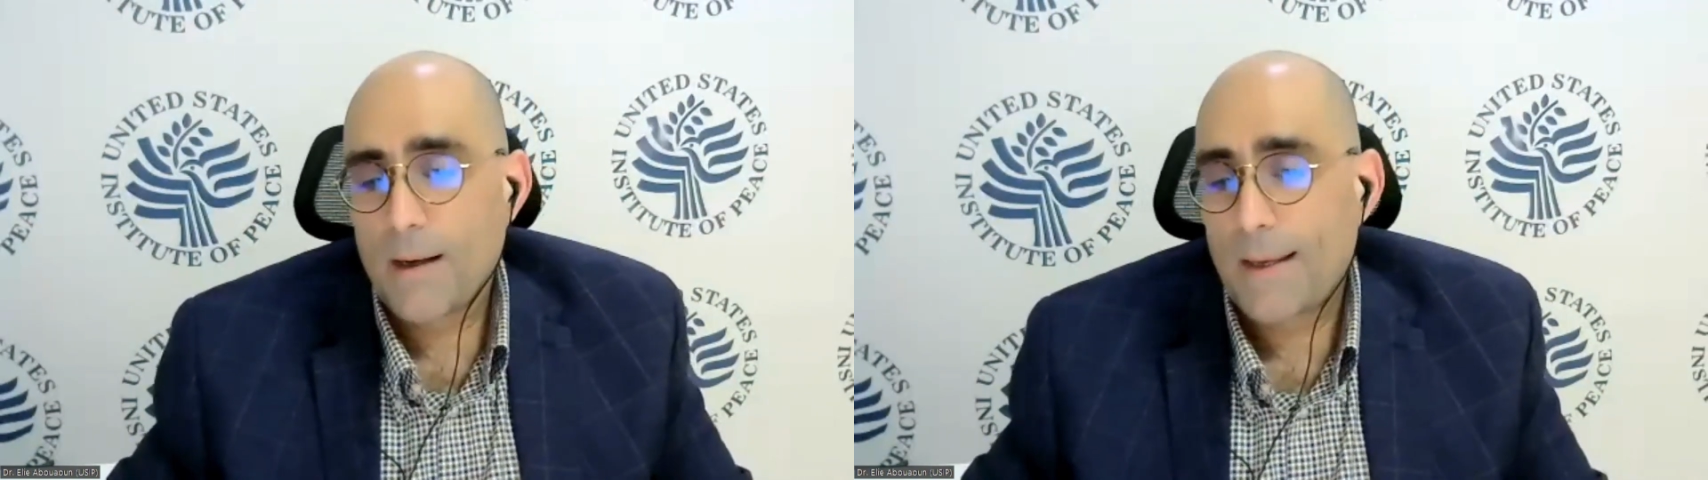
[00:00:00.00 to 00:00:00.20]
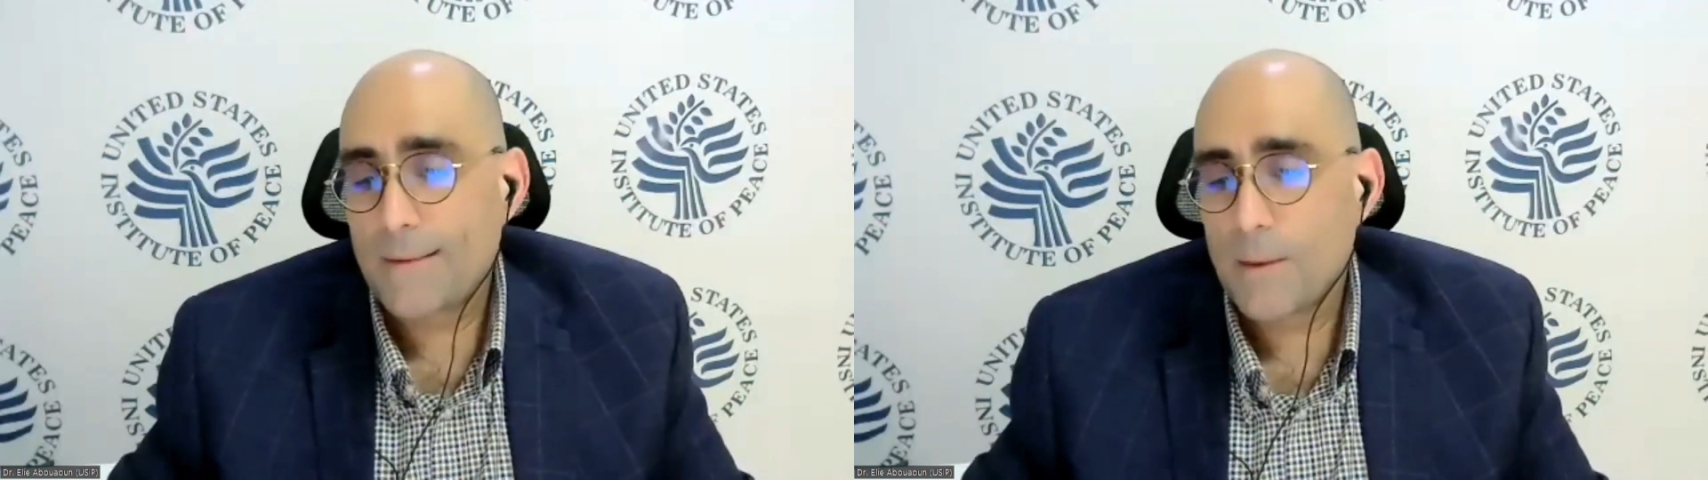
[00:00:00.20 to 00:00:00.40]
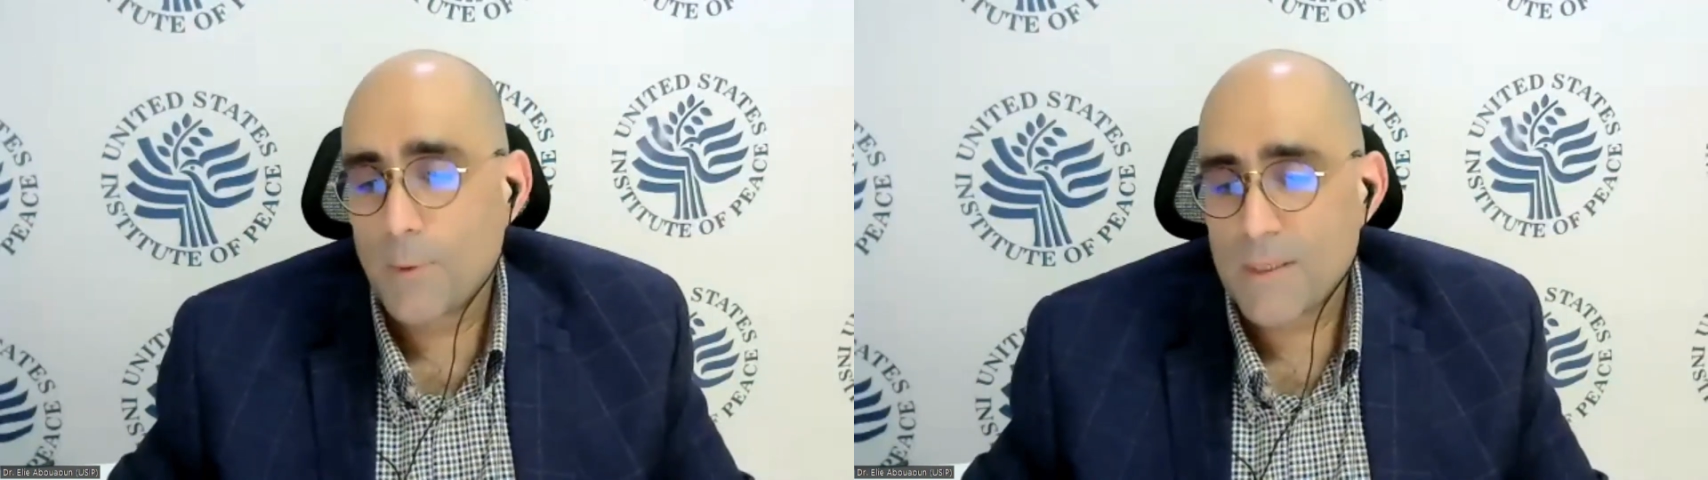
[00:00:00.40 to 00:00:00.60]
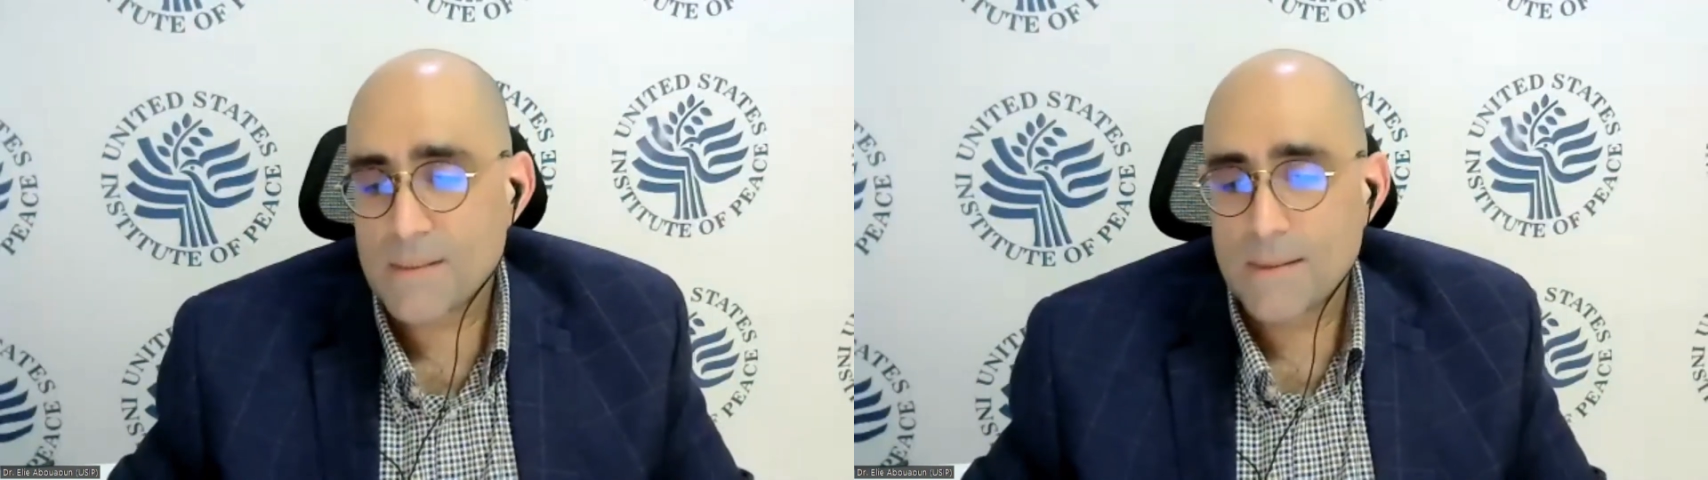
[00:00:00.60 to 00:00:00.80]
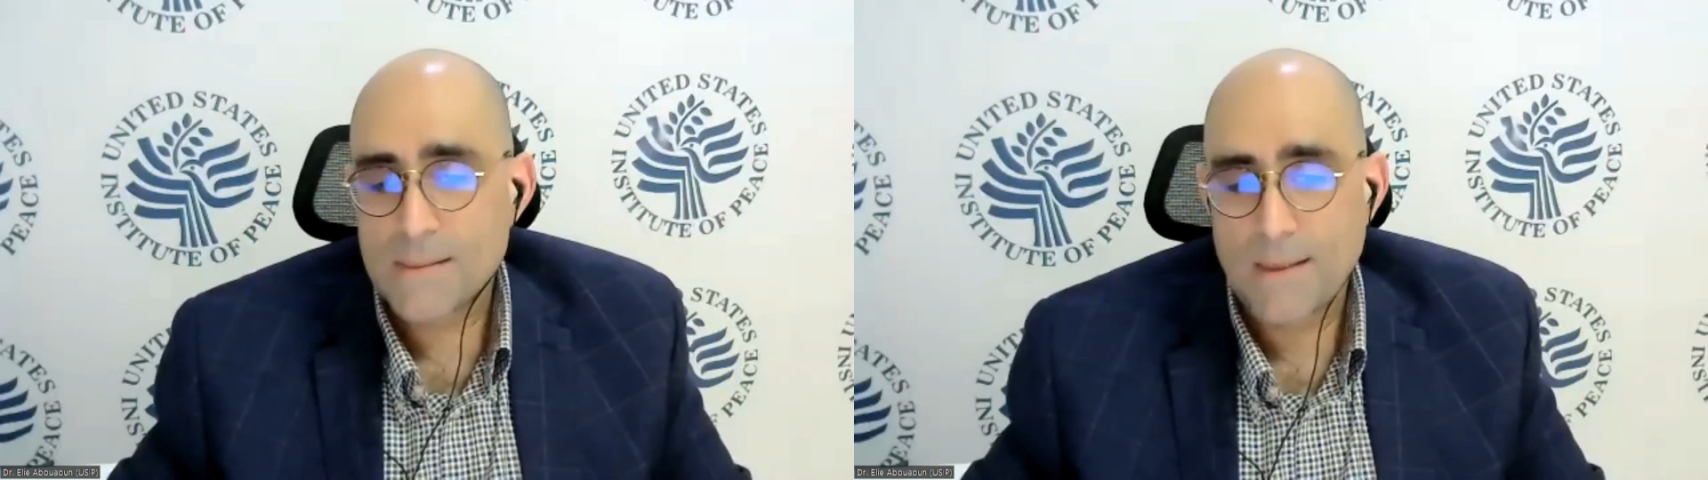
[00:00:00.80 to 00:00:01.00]

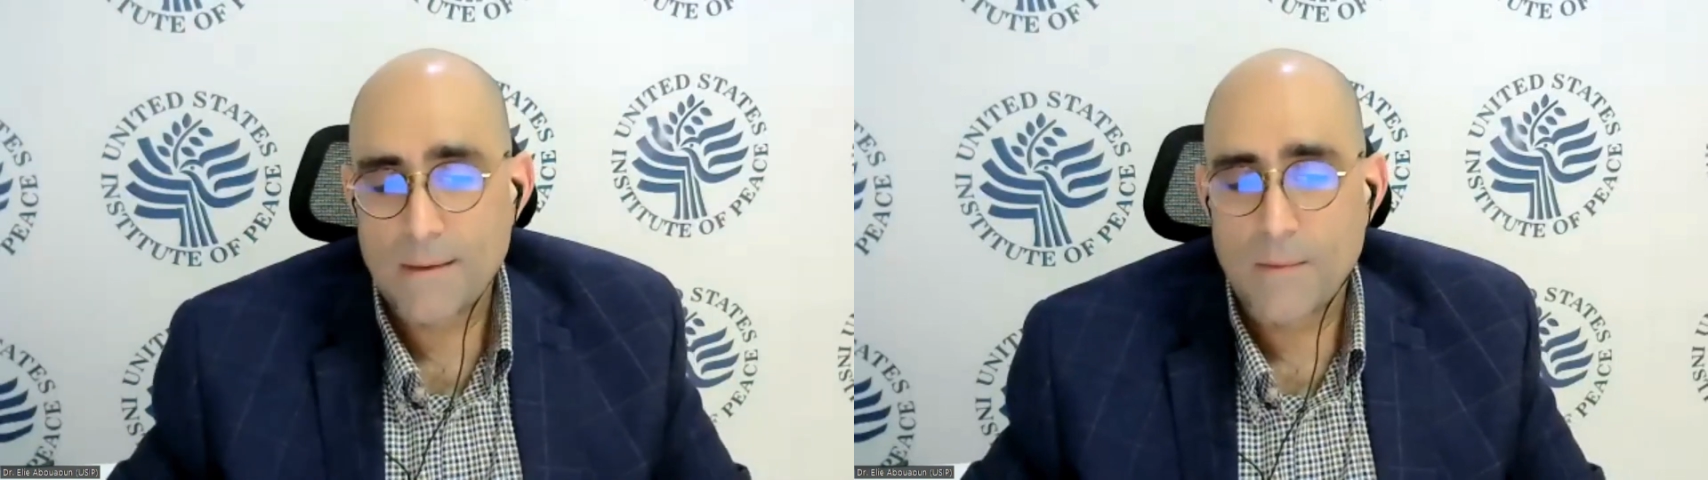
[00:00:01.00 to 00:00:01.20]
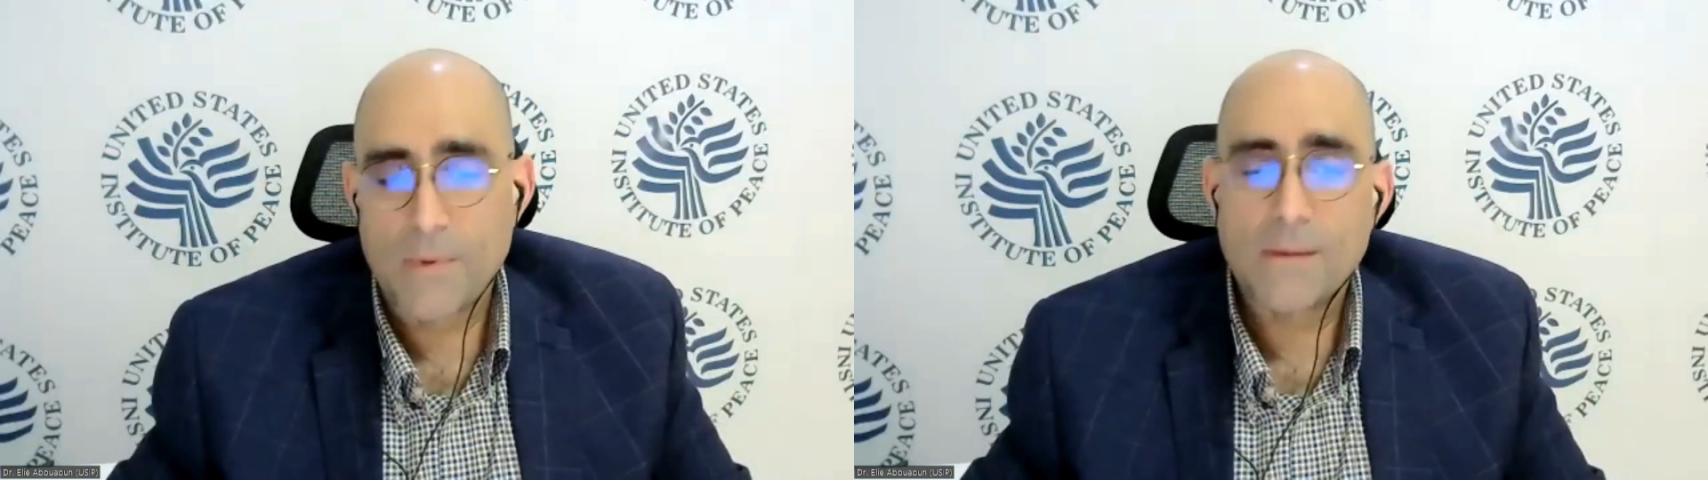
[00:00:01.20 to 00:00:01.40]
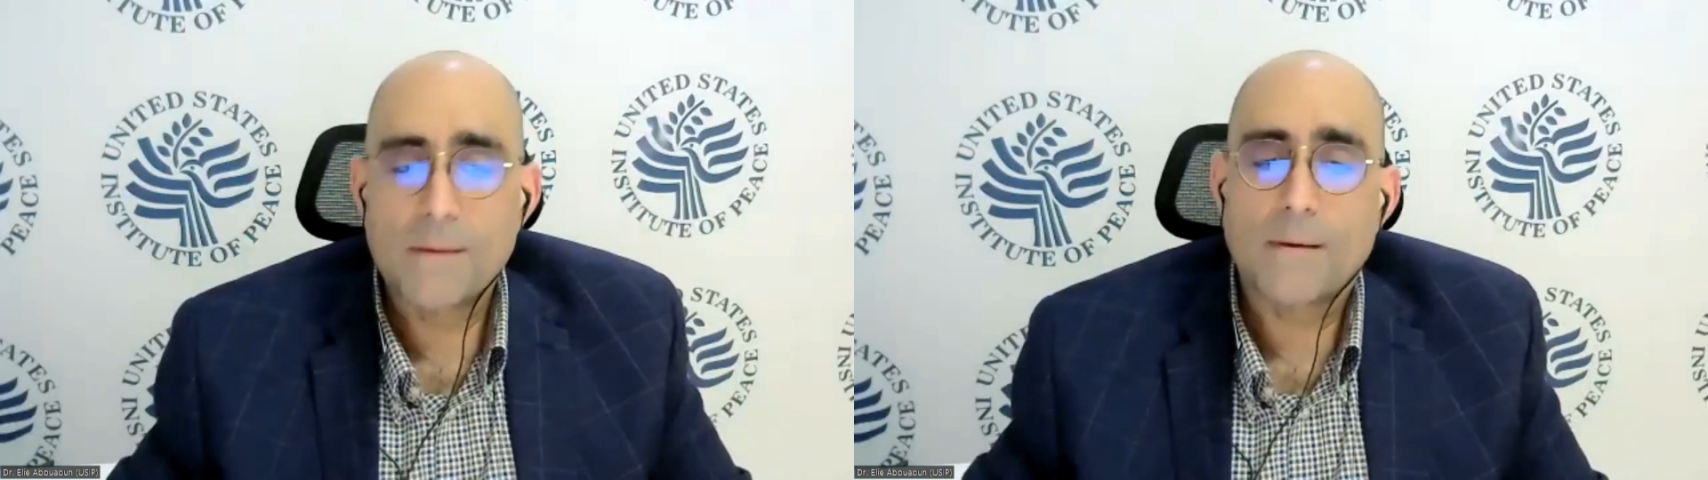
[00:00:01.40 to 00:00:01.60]
anti-Western sentiment